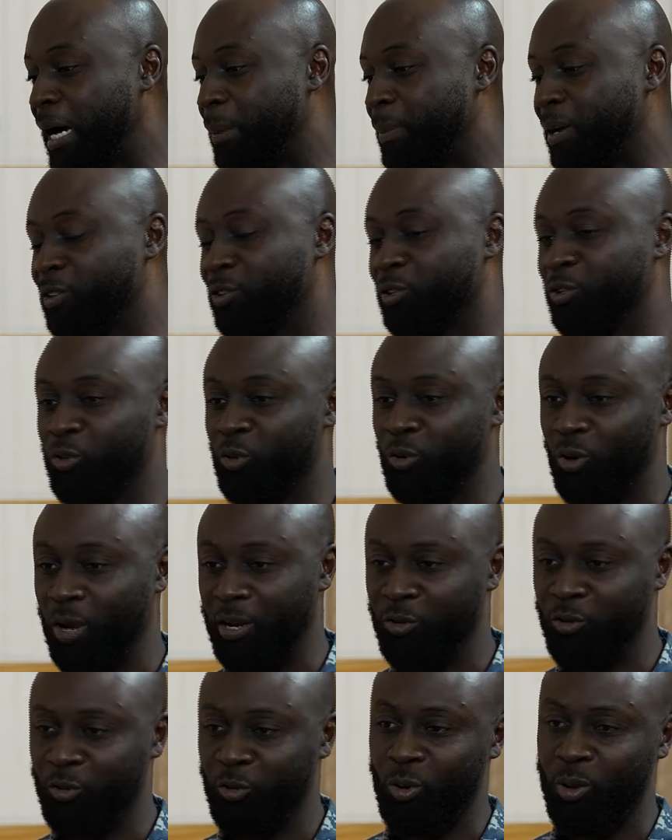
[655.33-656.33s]
to
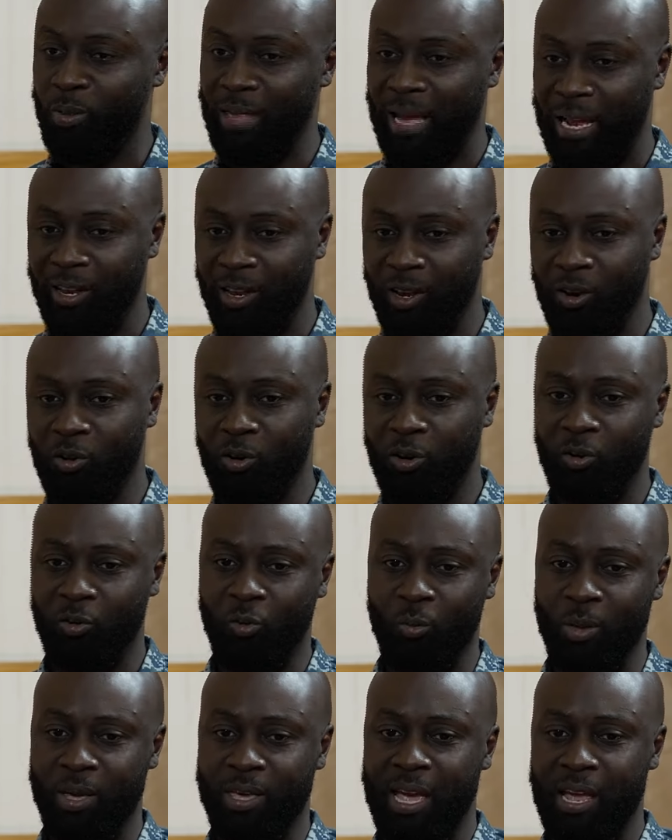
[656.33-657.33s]
ensure that
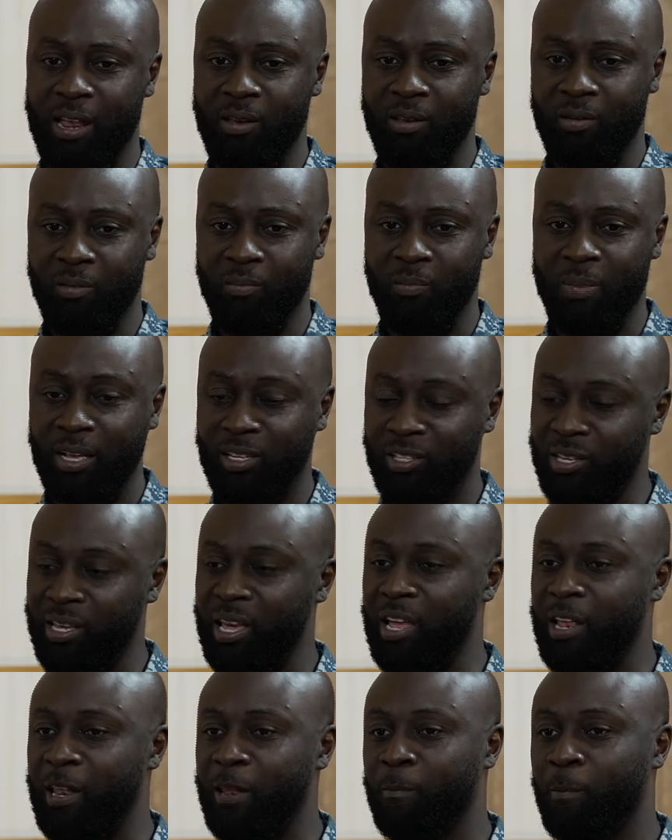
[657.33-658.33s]
we can
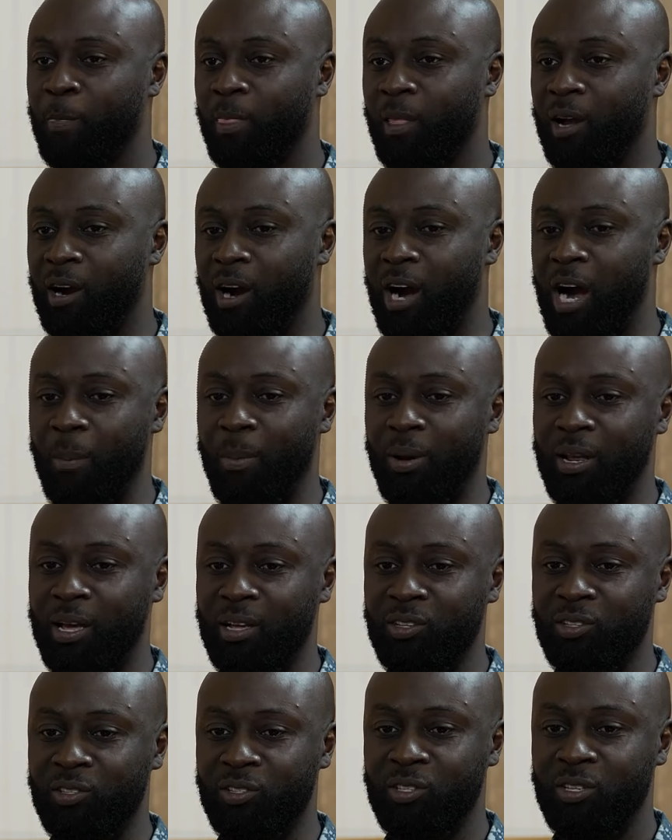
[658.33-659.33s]
maintain a
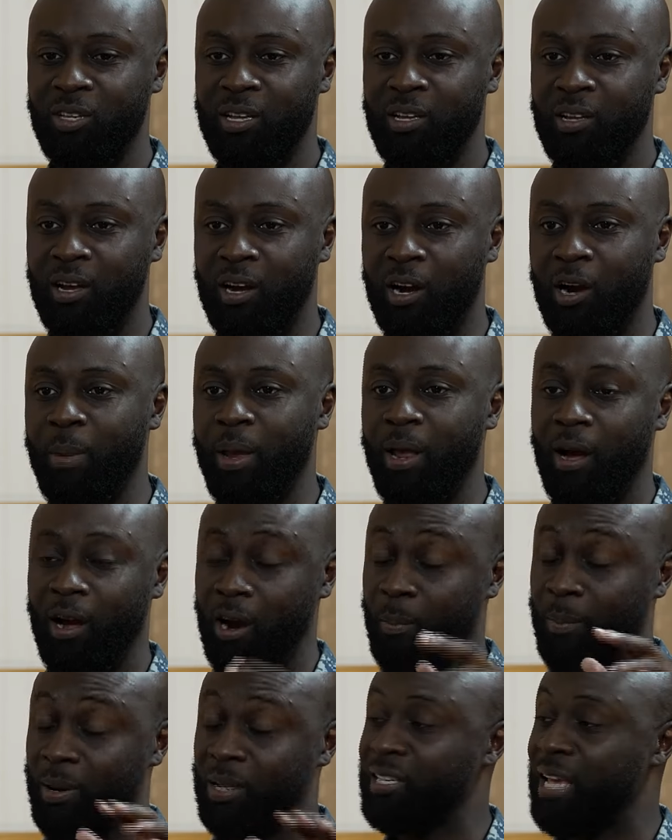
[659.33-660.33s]
harmonized
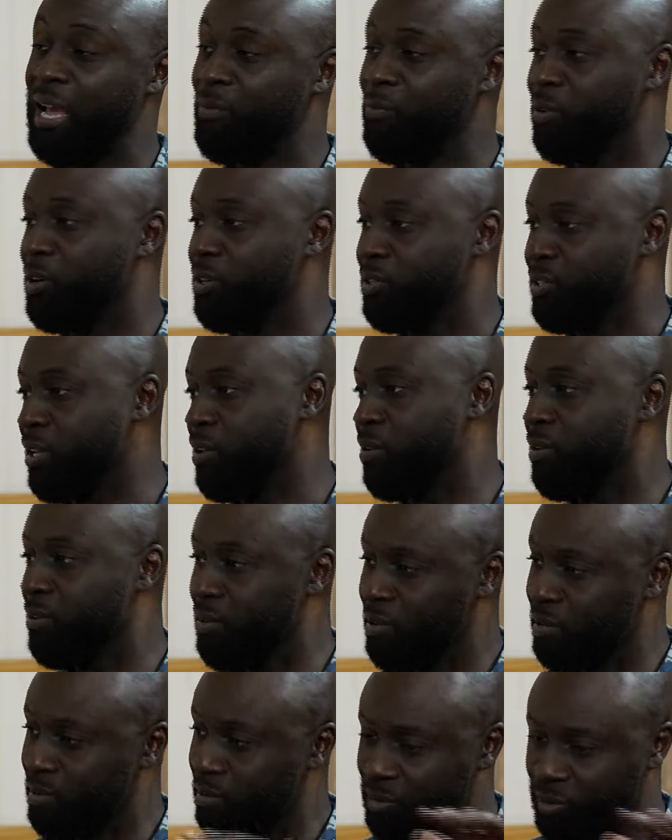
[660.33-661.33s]
efforts in
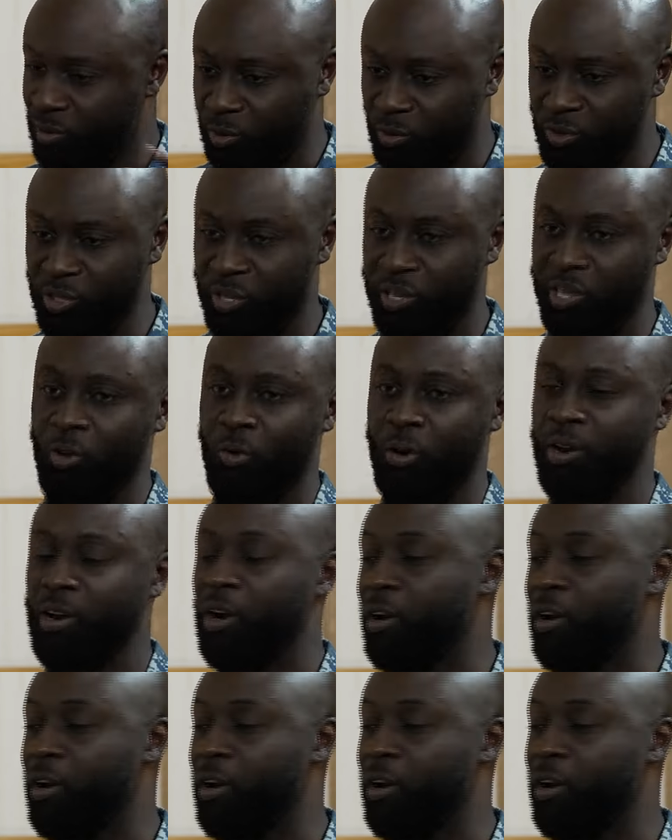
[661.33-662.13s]
securing our